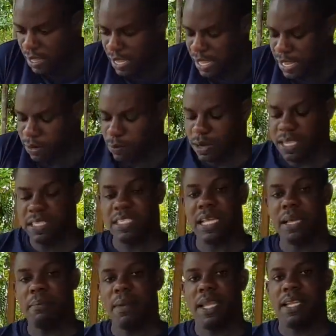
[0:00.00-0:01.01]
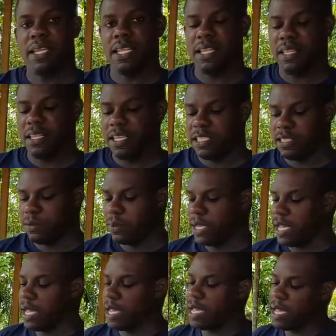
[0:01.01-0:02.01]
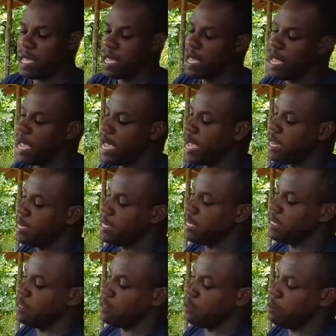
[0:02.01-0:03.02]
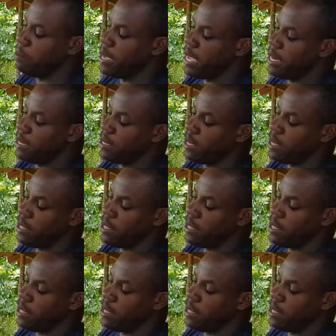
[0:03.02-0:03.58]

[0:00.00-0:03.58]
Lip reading: and once I bend it this way, I'll need to bend